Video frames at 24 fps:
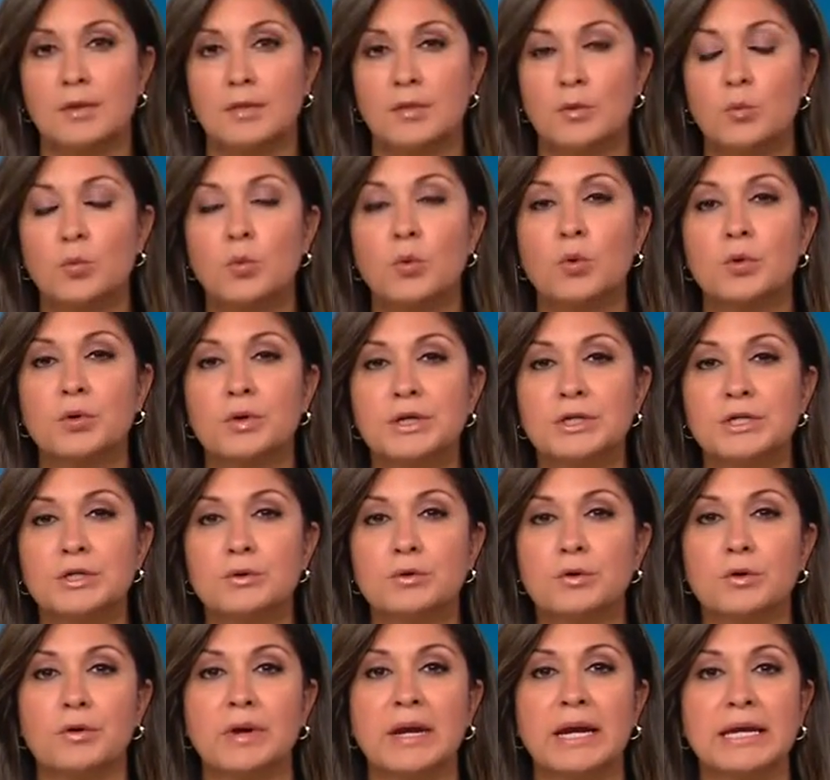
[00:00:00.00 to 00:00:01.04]
The war in
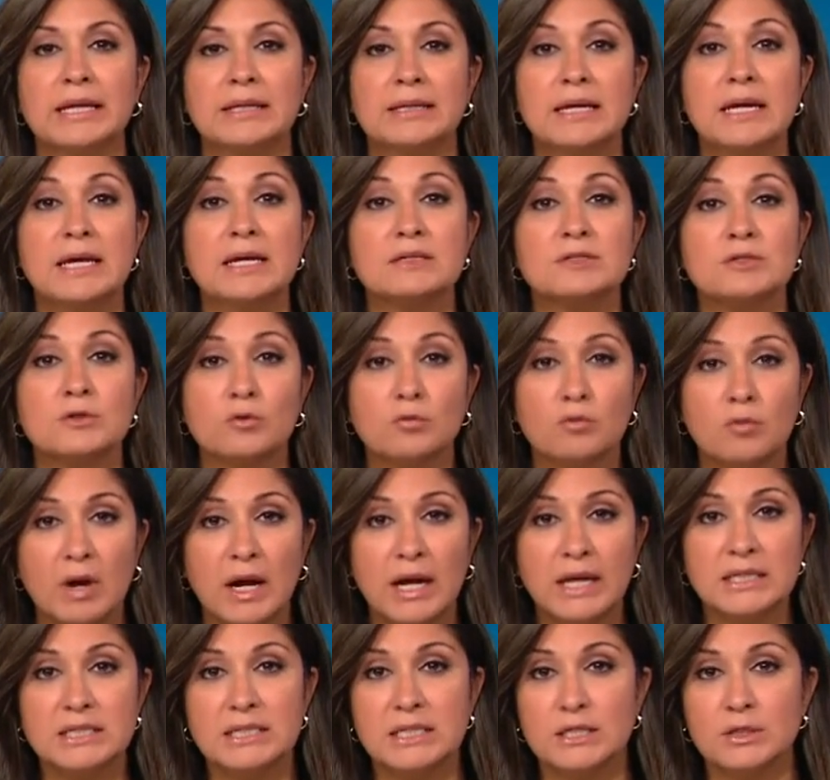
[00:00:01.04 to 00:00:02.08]
Ukraine is
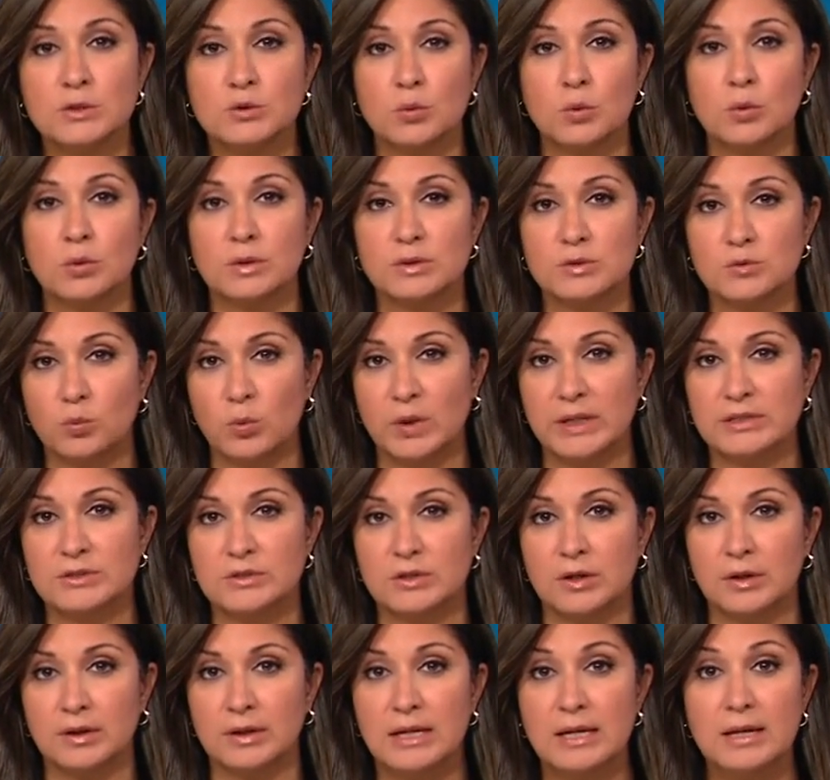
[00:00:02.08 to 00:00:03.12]
grinding towards
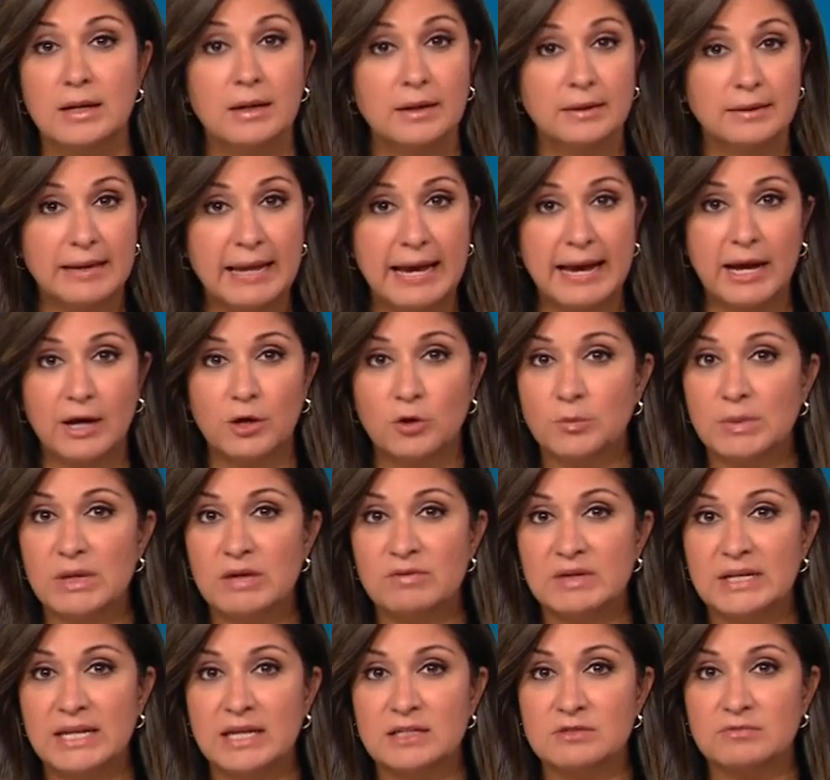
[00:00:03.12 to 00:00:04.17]
winter. Now,
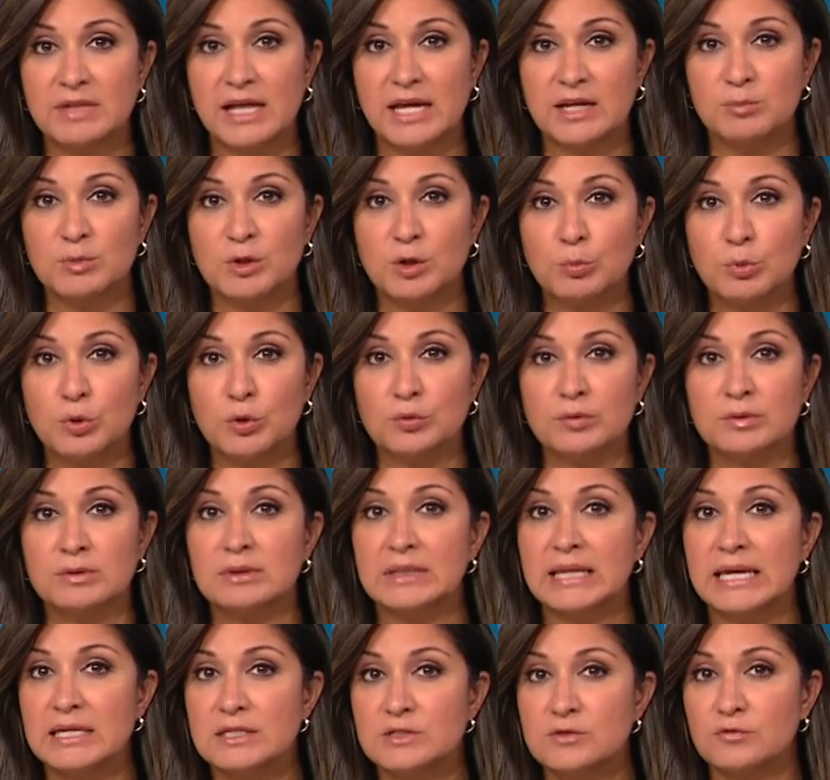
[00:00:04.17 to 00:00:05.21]
even as Vladimir
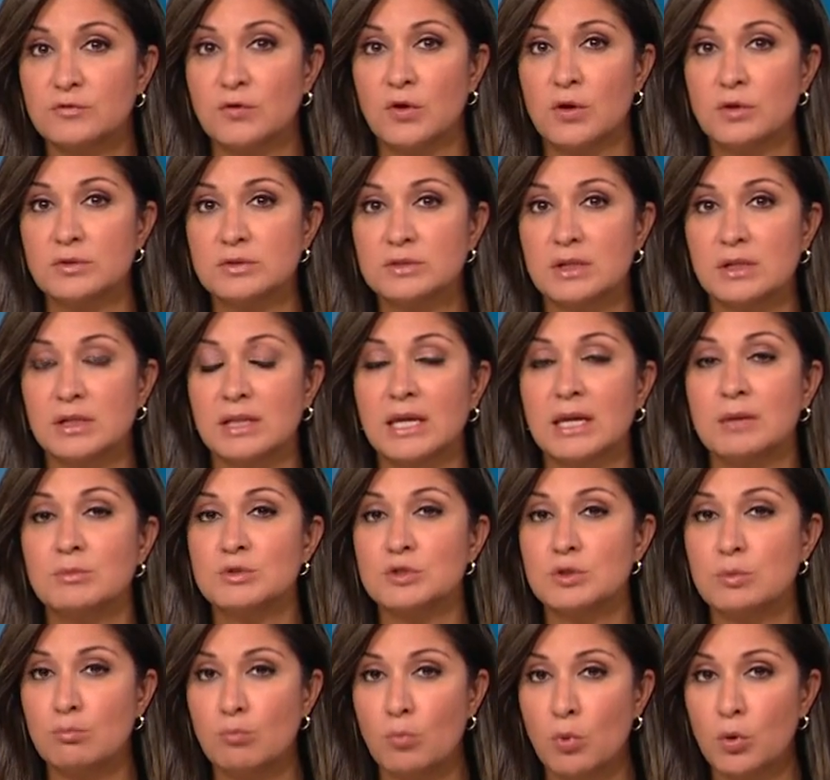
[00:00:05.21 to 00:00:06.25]
Putin lays false claim
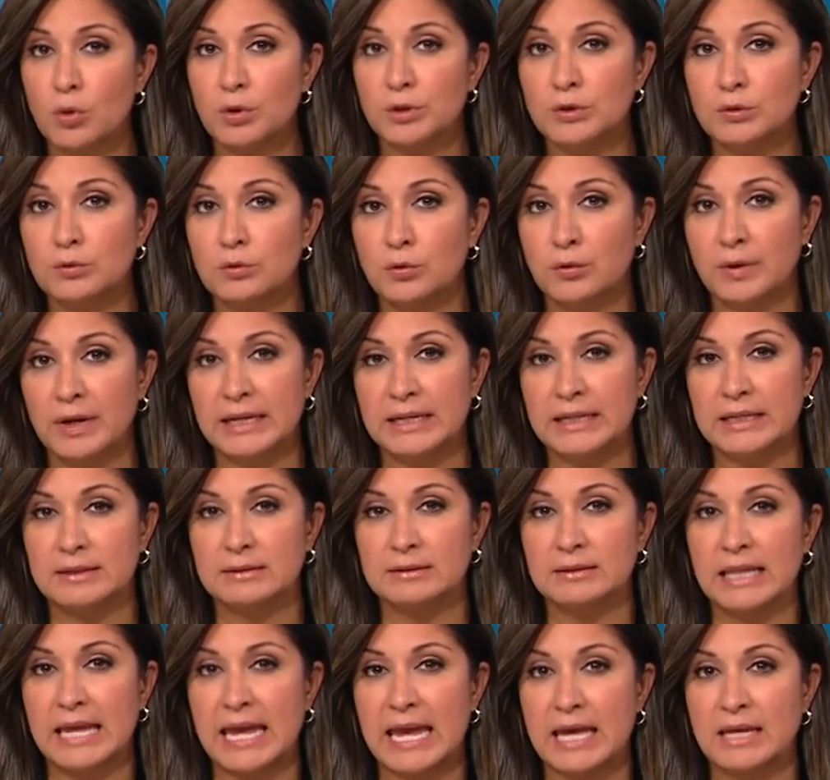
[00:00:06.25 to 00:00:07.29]
to more
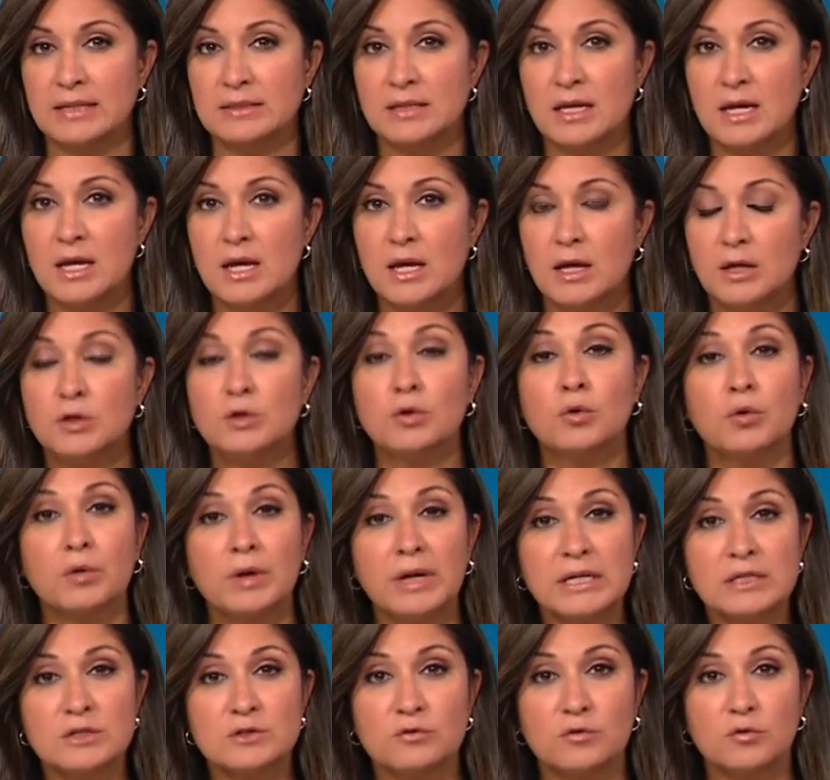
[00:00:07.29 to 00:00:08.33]
Ukrainian land,
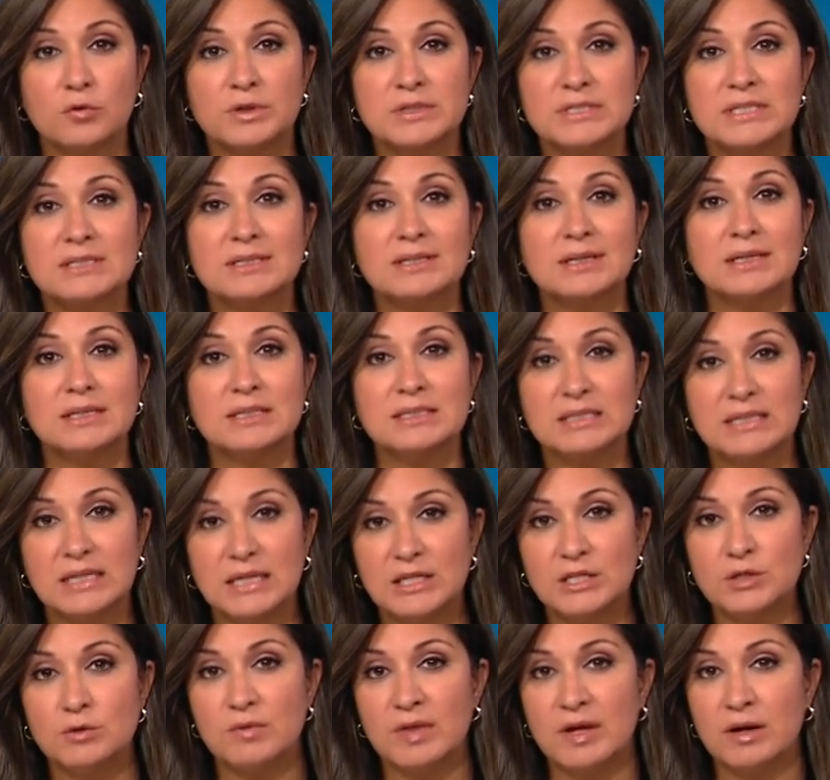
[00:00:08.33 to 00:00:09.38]
Ukraine's forces
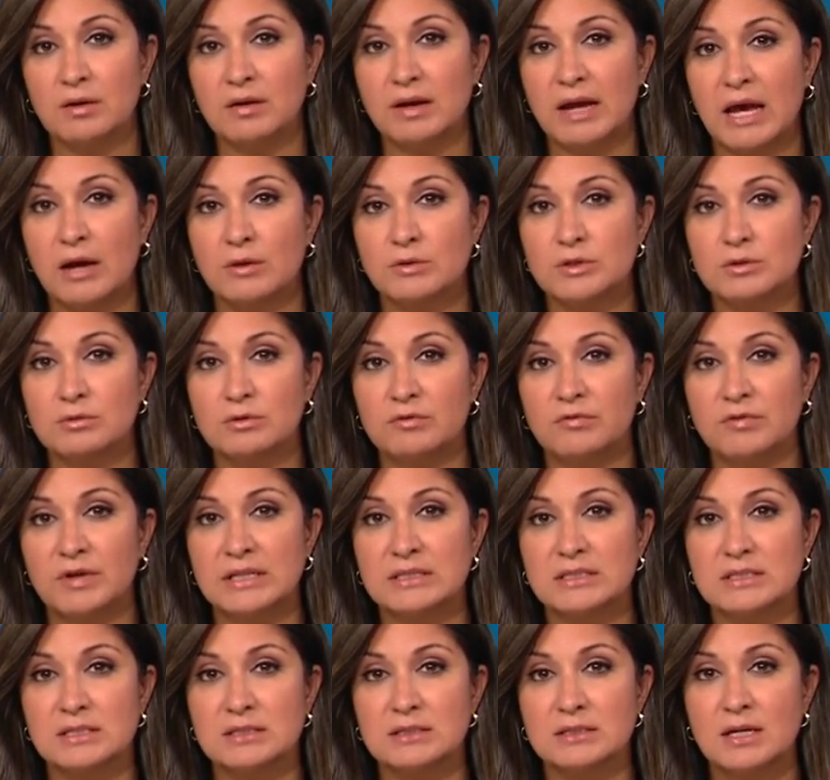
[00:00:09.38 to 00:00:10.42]
continue their
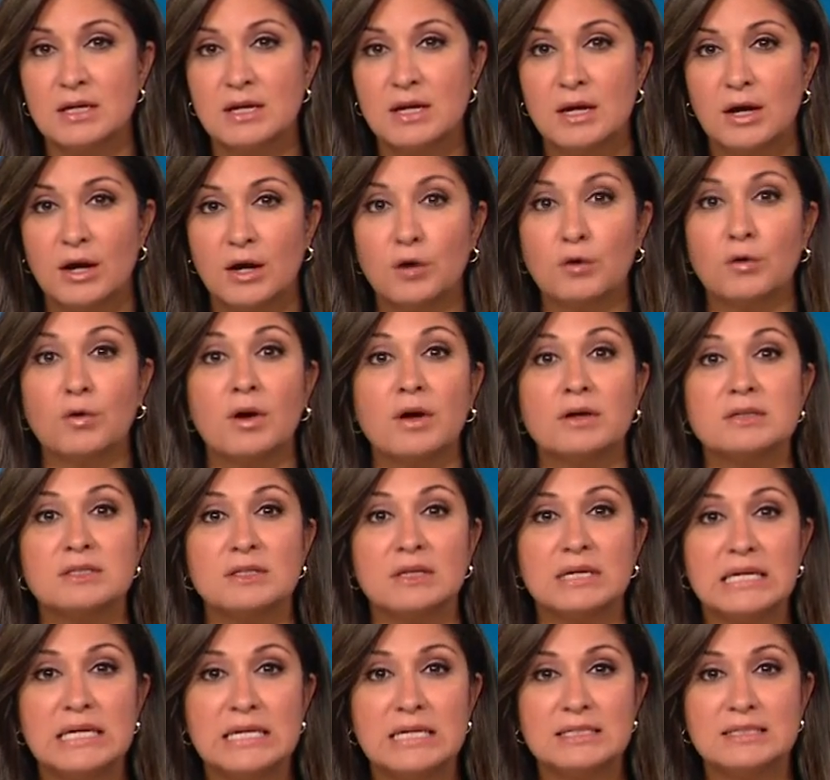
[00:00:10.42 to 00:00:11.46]
counteroffenses across
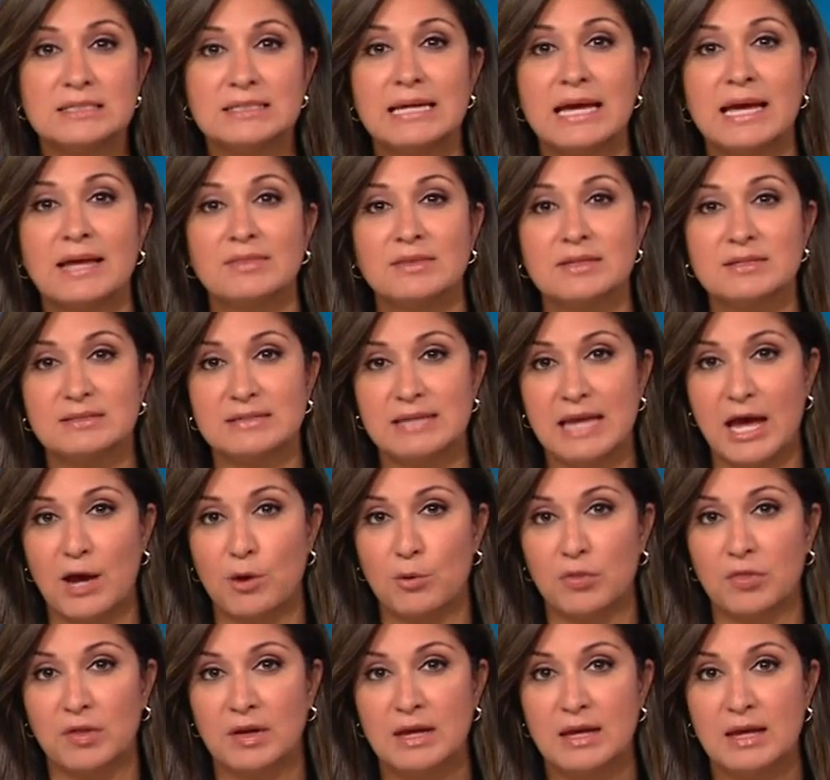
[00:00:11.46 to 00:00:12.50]
the east and the
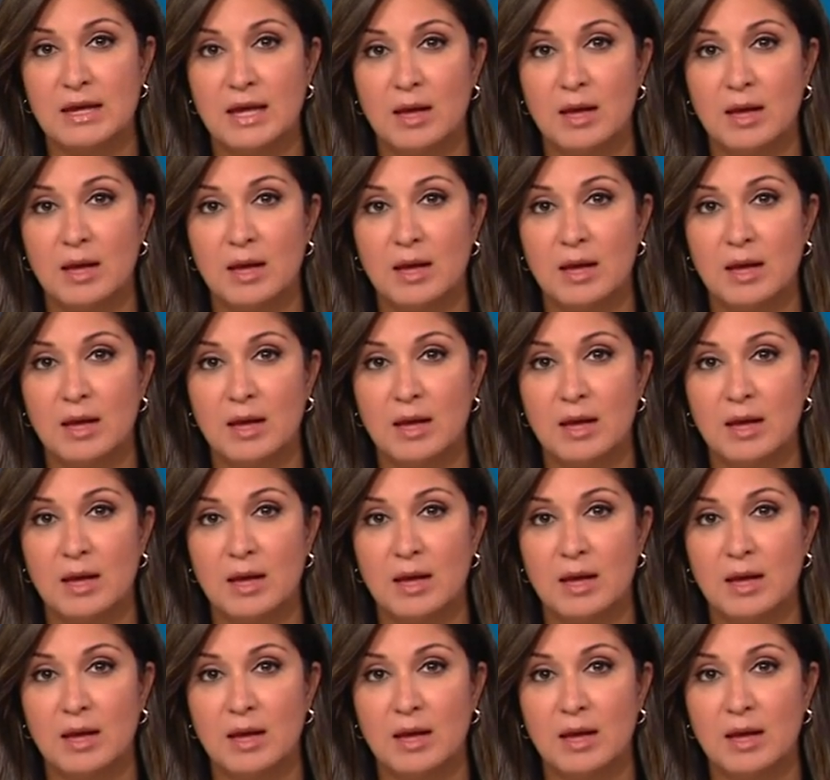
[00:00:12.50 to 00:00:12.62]
south.